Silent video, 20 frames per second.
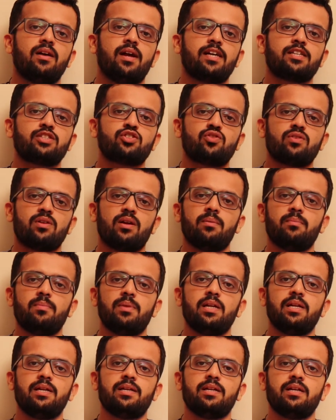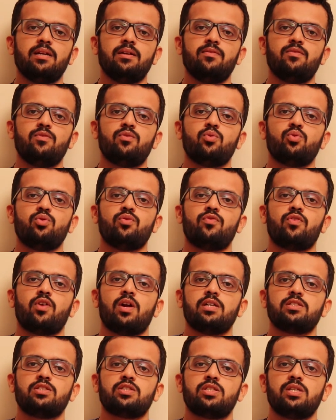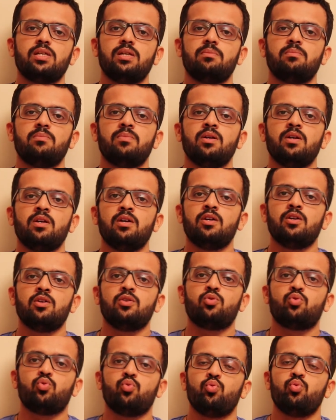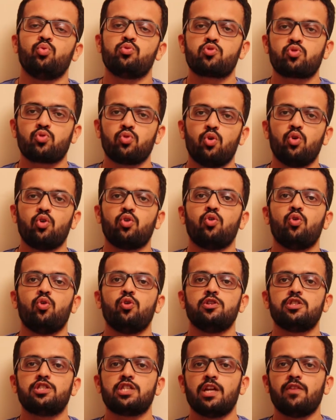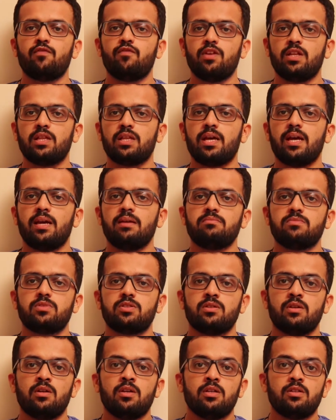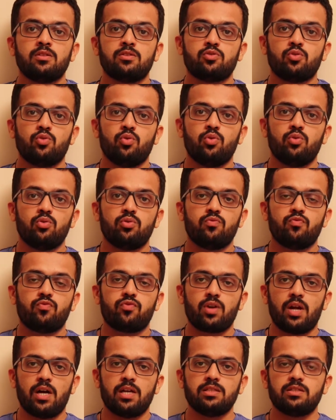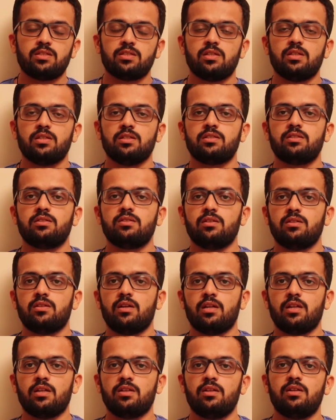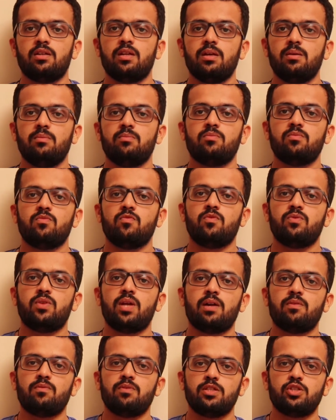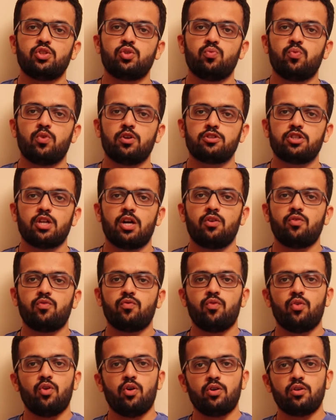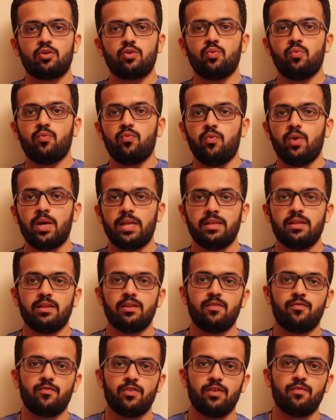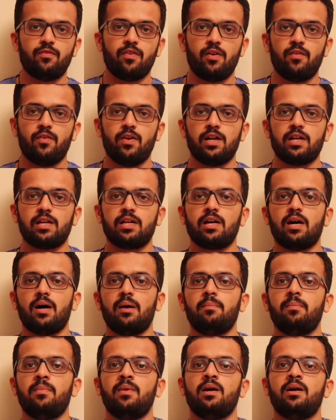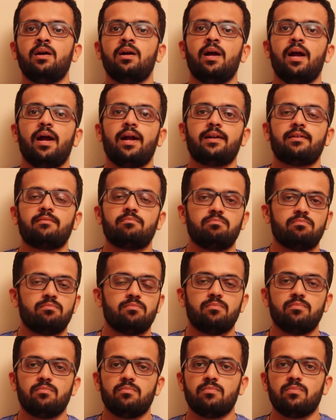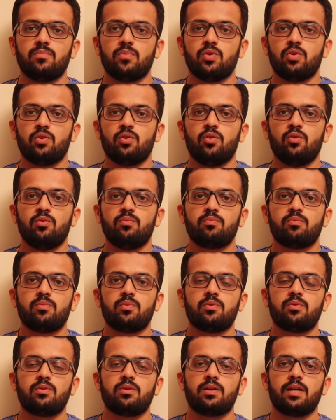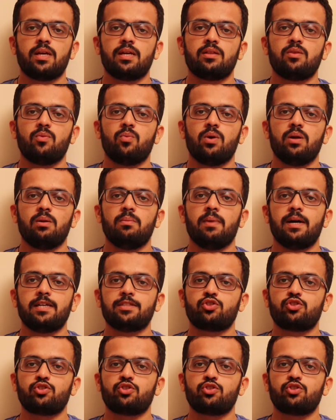extra ability to the France team to score goals and win games. So France is another team that we should watch out for to win the FIFA World Cup and take the world by